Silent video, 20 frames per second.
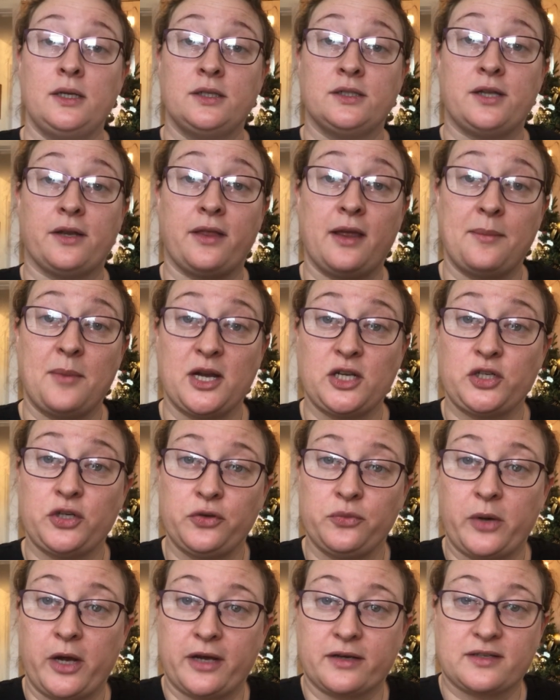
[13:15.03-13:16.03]
So they're my
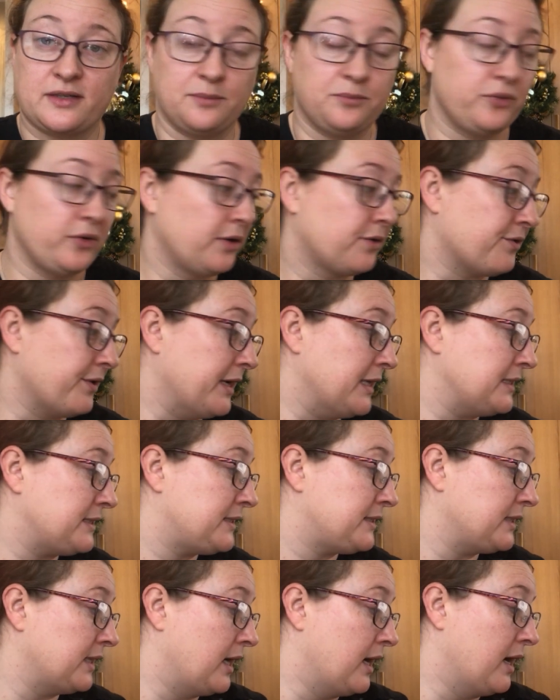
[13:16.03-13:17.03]
two works in
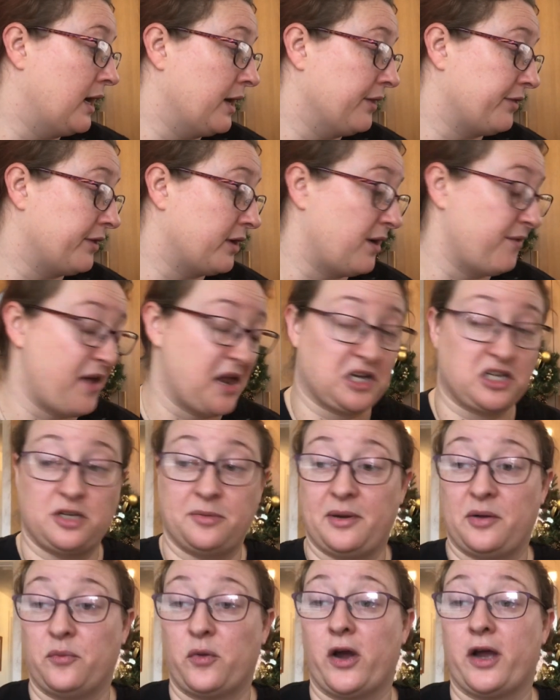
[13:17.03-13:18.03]
progress that I've actually
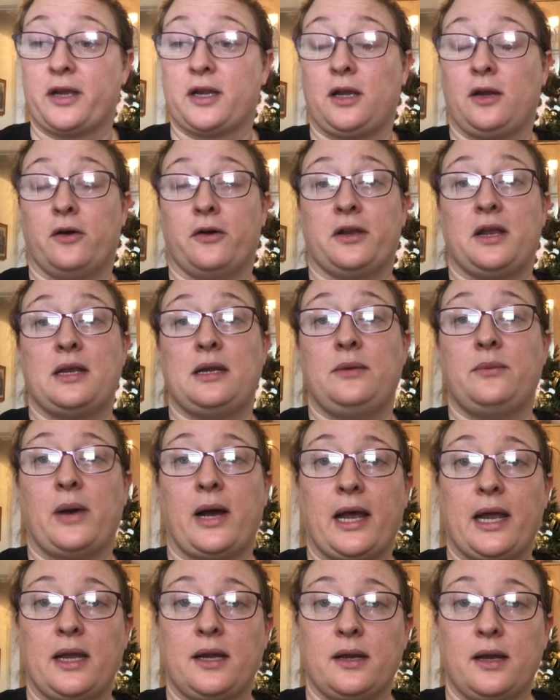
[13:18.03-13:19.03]
been working on
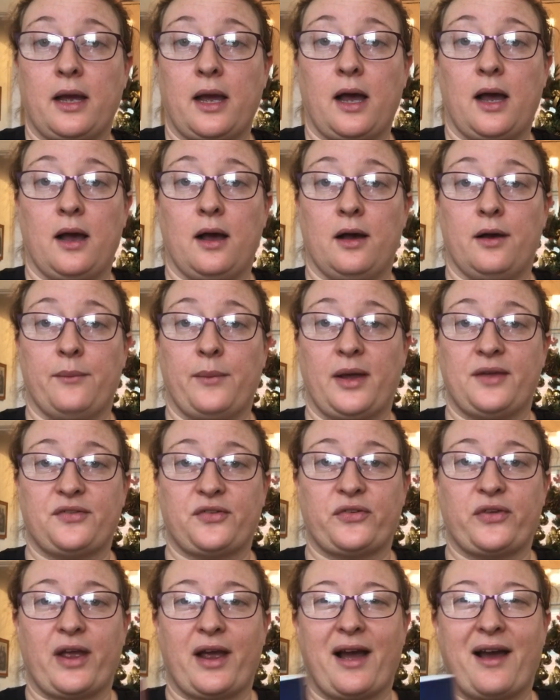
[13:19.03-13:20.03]
anyway. As I
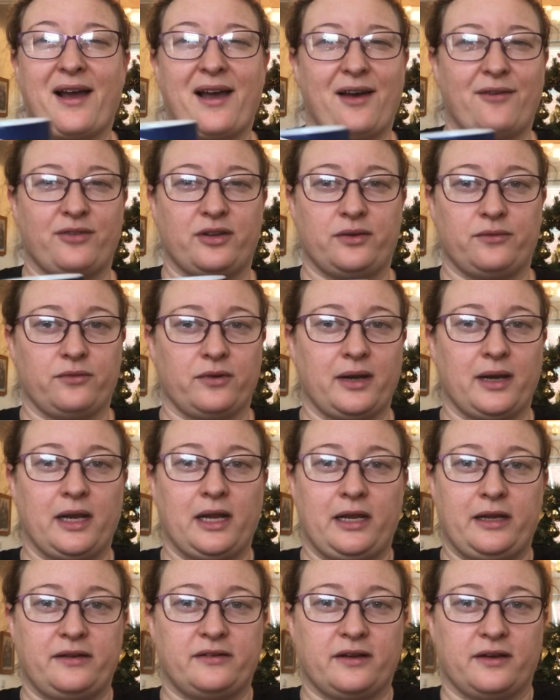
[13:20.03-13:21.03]
say, I haven't
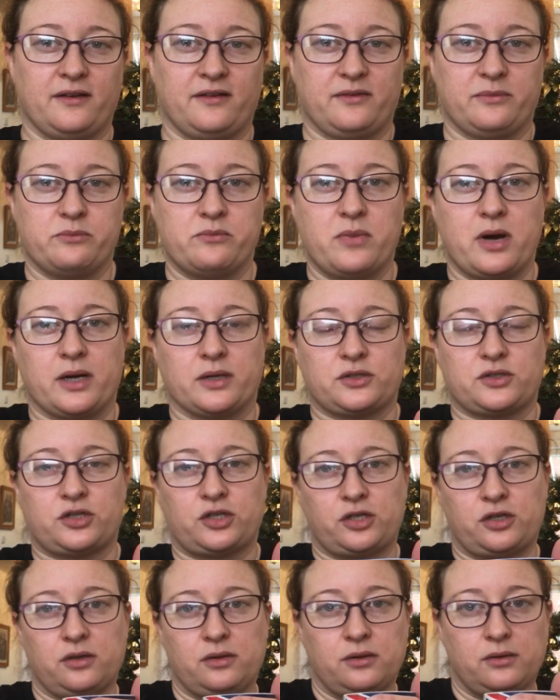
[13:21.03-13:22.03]
really done as
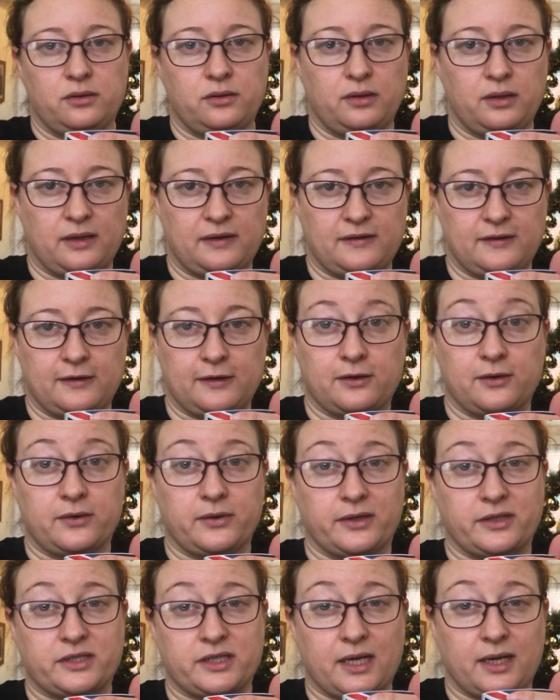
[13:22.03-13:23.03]
much knitting and
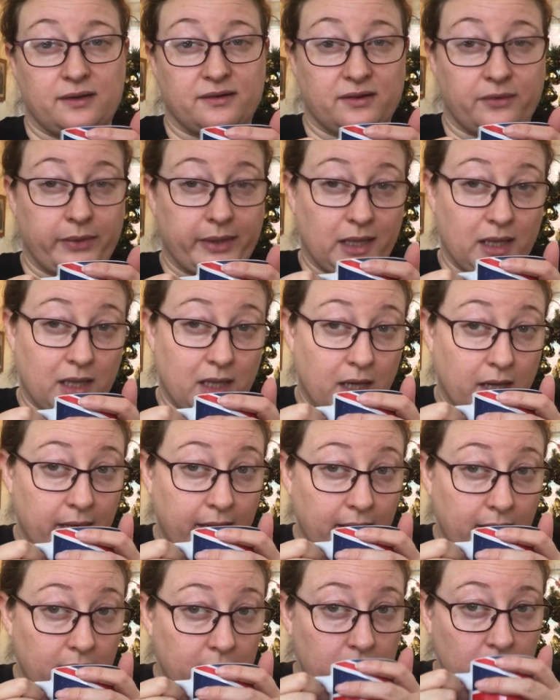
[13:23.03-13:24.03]
crochet as I would
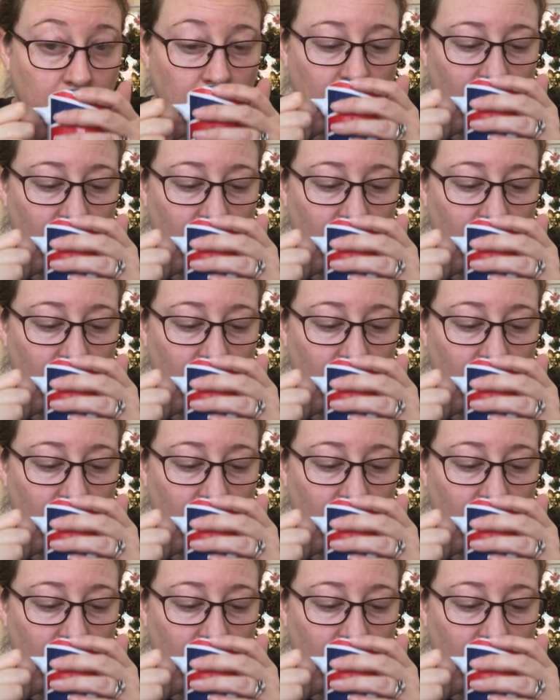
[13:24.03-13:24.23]
like.